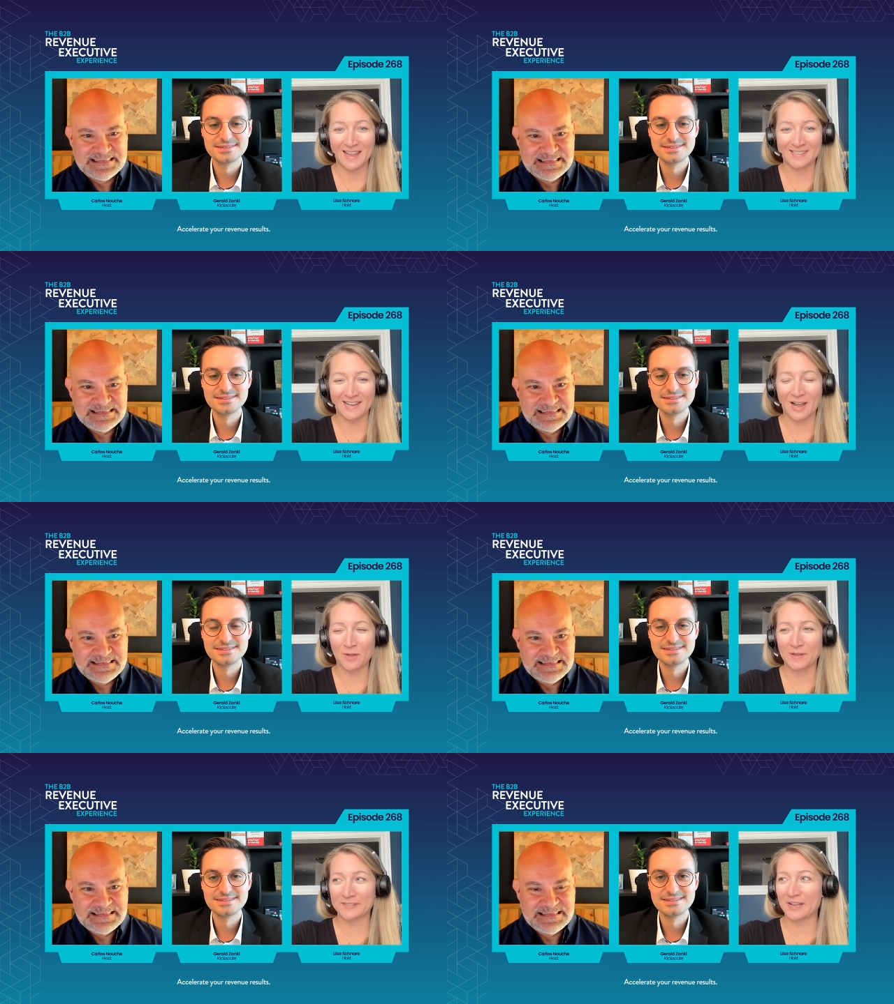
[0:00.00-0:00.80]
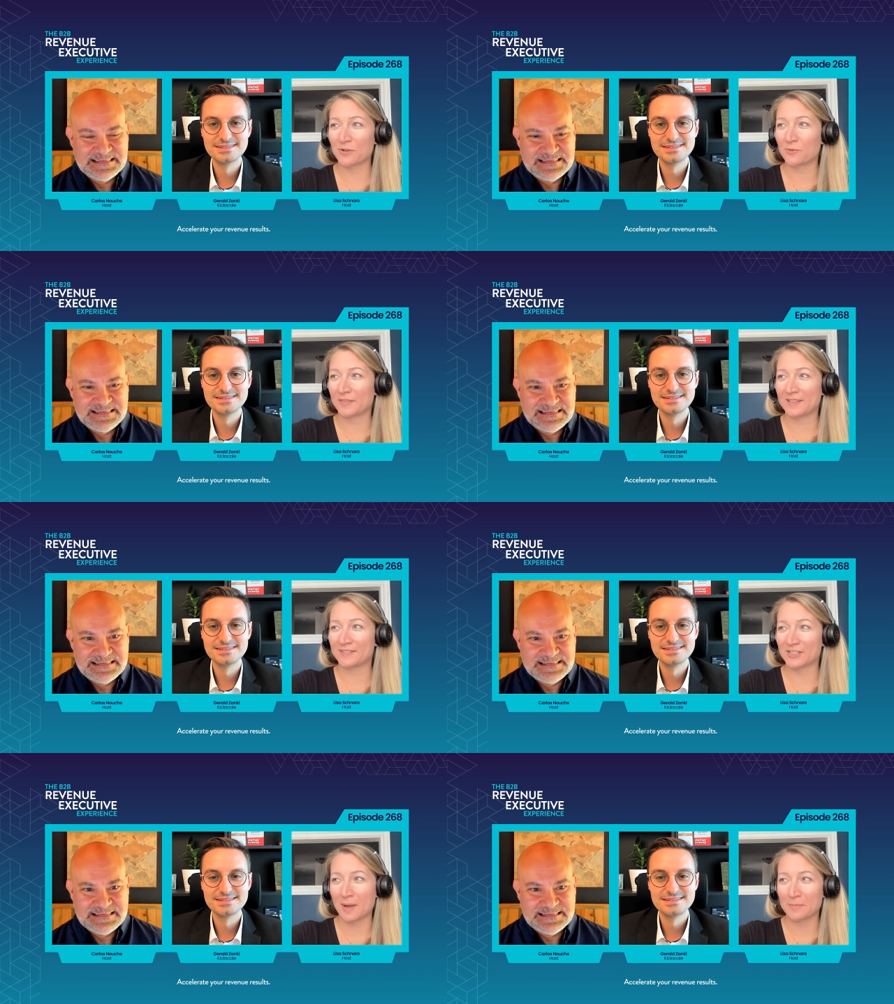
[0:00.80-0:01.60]
Speaker 1: And to help us out with
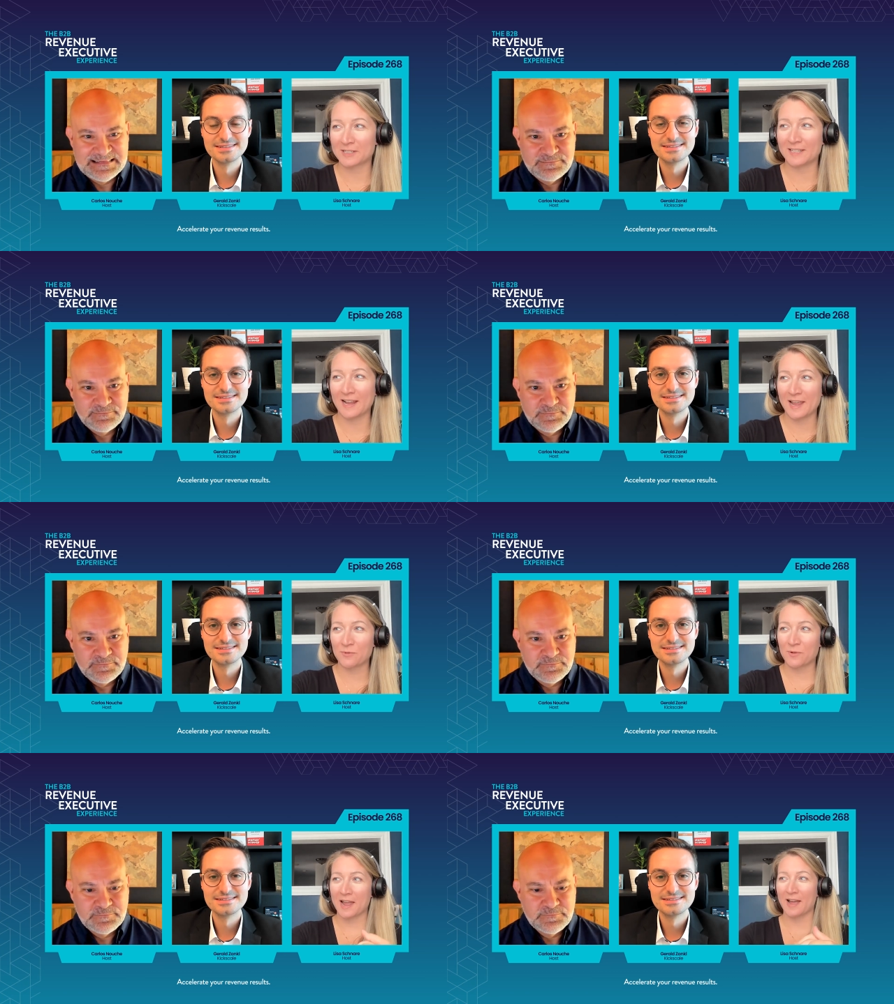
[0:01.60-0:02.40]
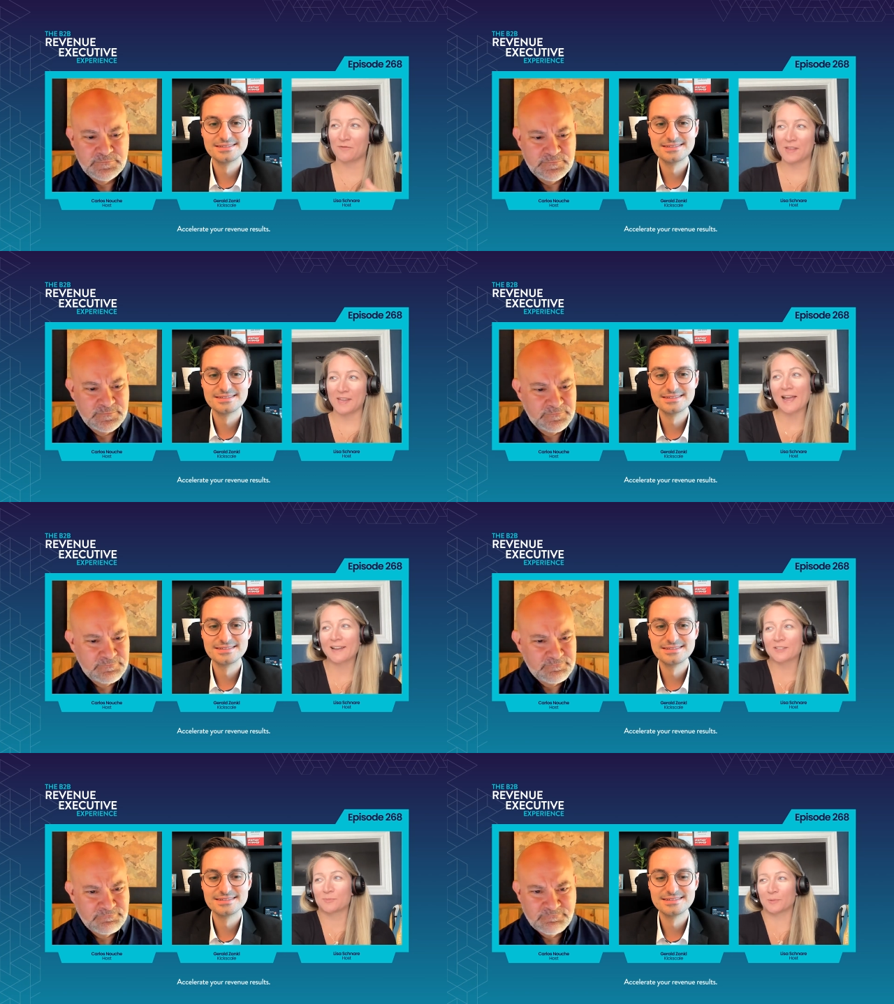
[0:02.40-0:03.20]
this topic today, we have the
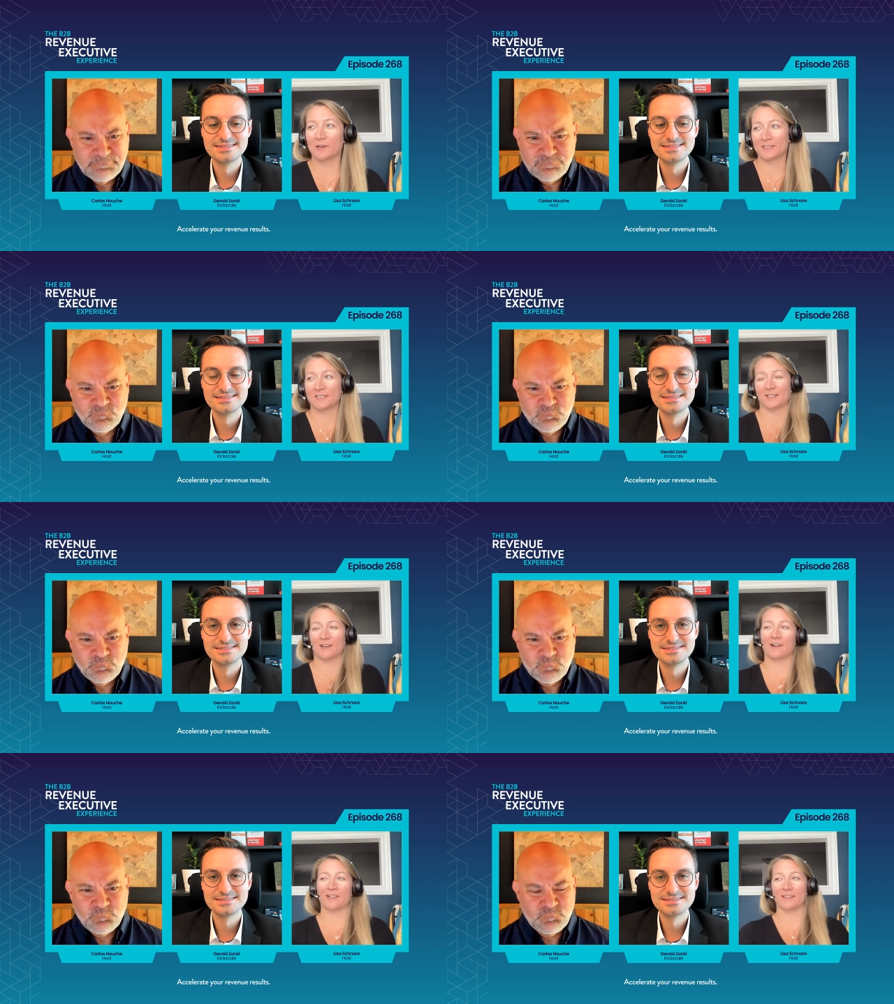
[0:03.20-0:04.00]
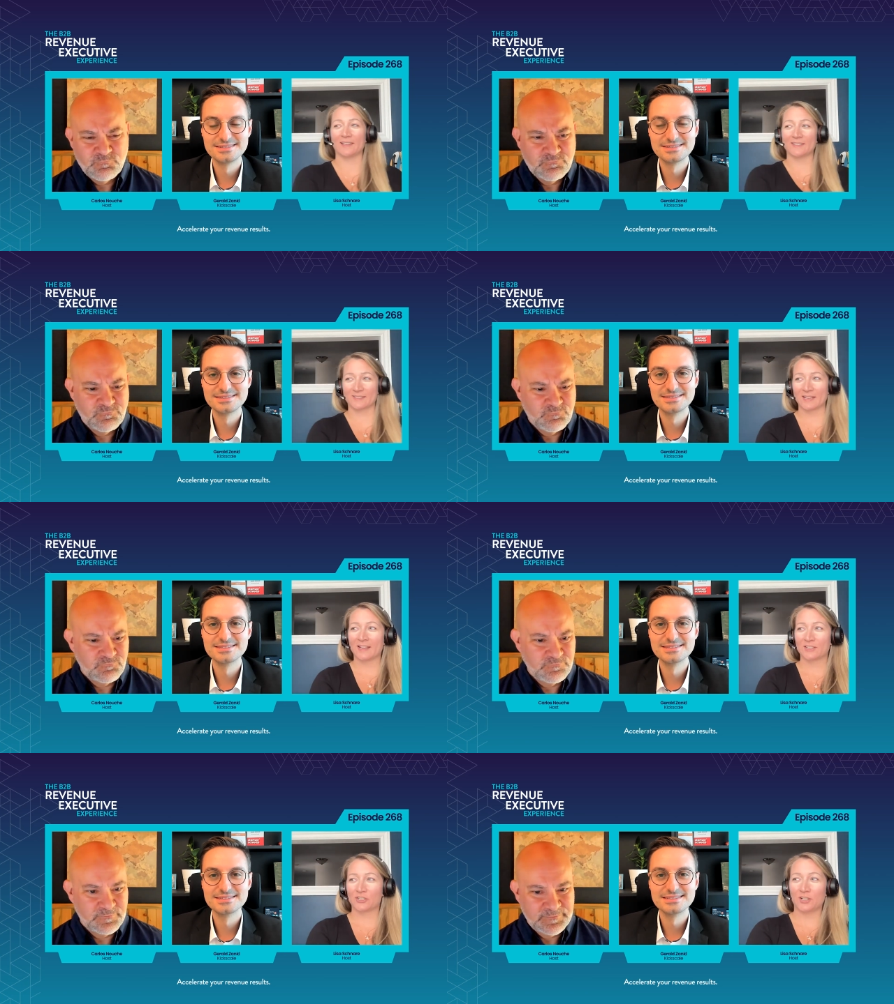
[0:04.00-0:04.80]
expert on this,
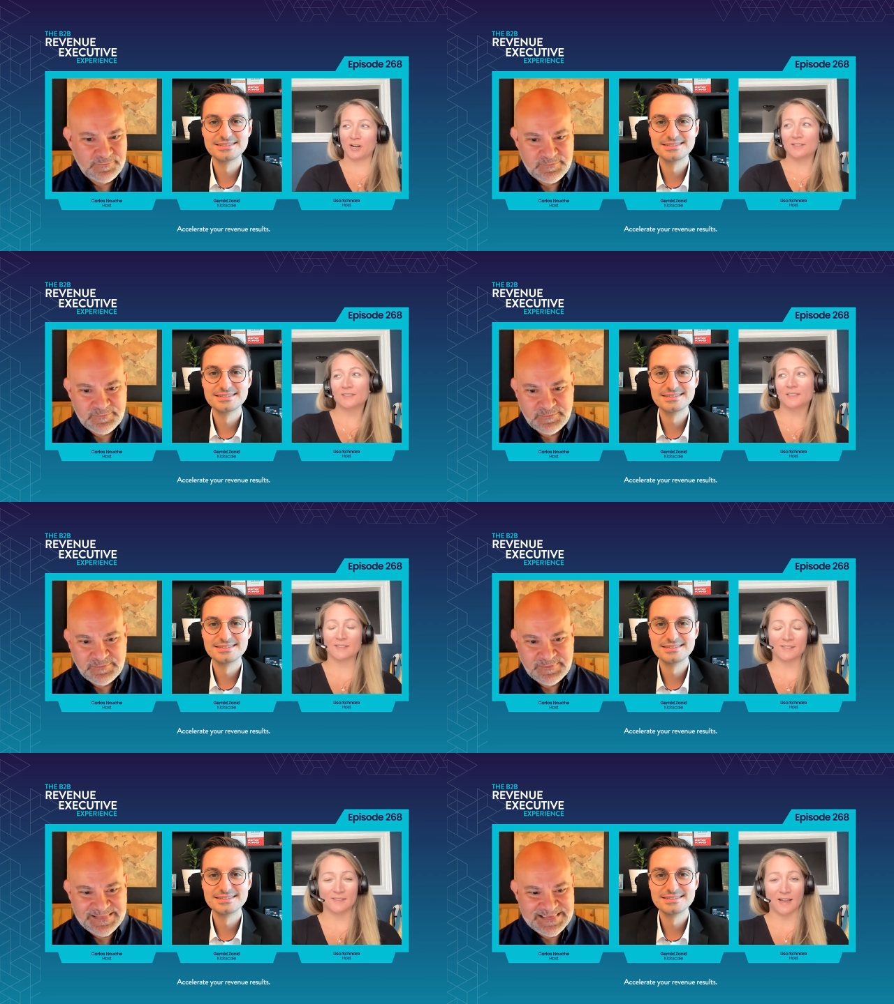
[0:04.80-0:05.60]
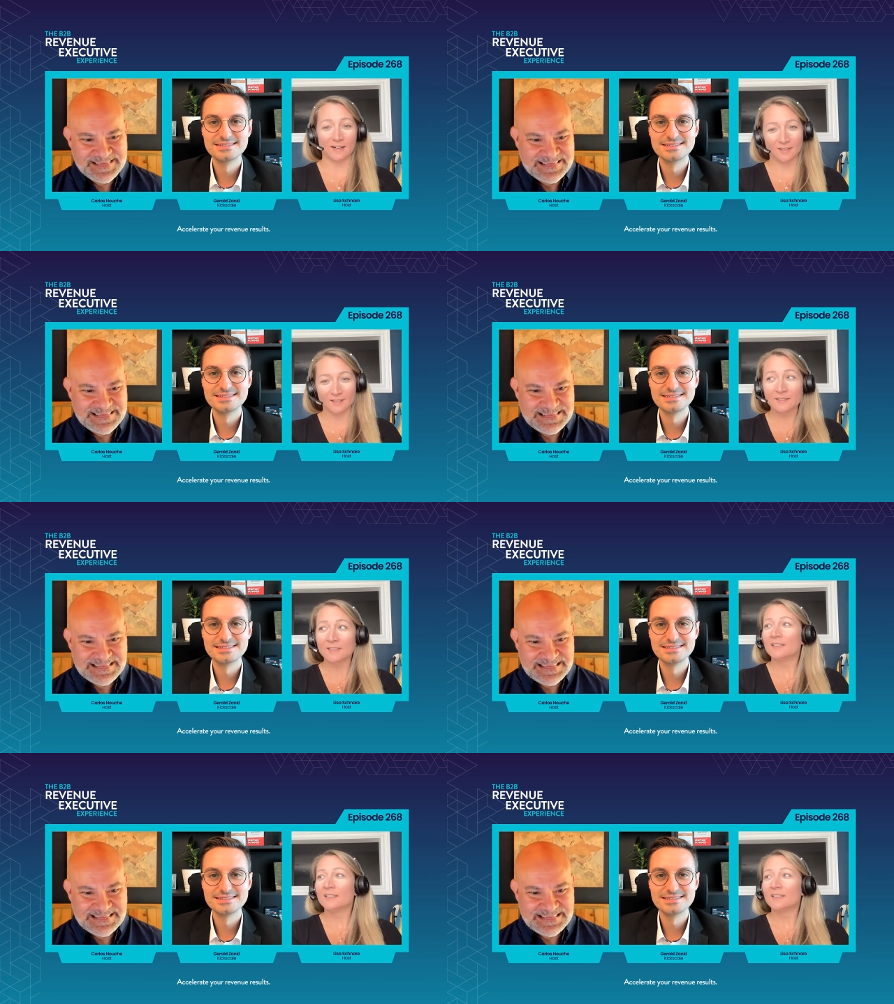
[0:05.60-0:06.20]
Gerald Zankl,